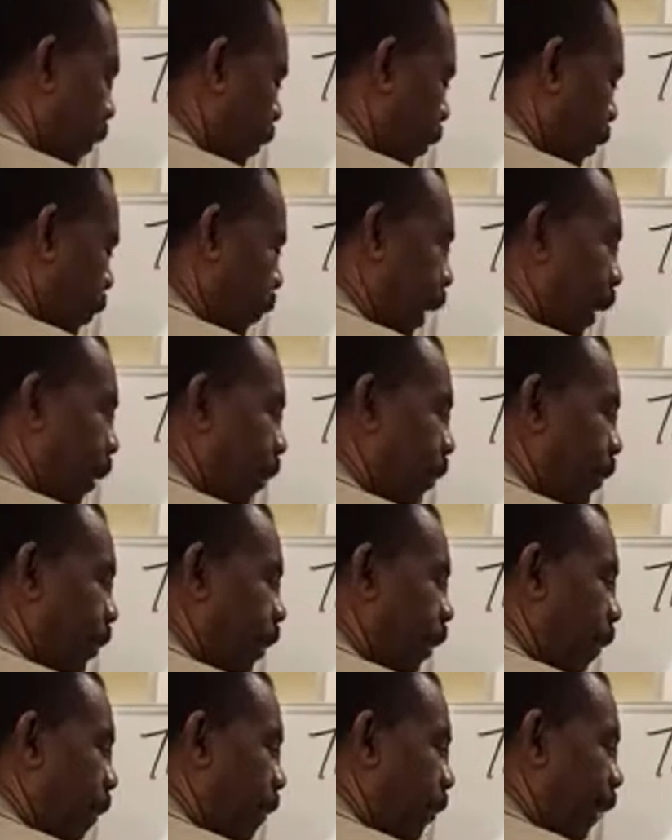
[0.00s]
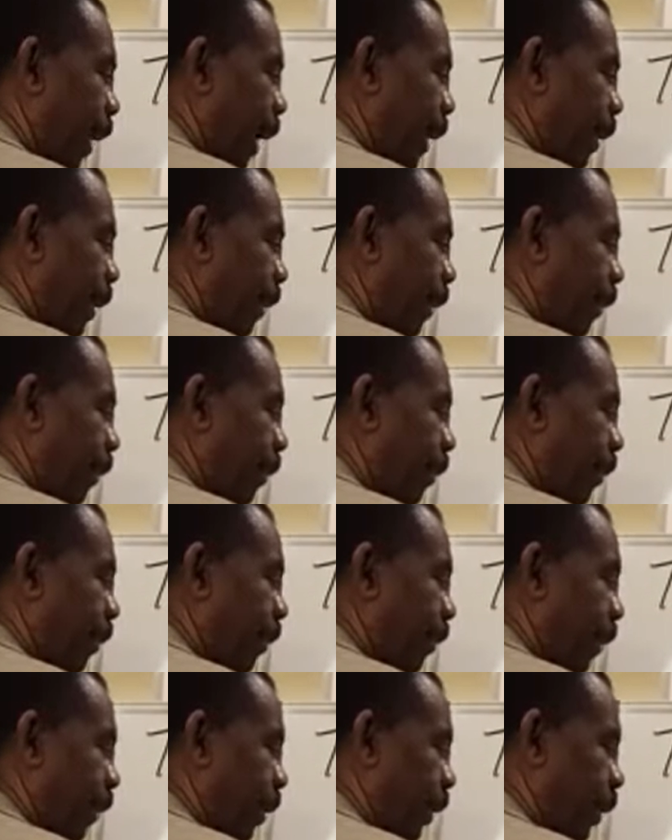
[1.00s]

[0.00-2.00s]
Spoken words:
Your triangle stops right here.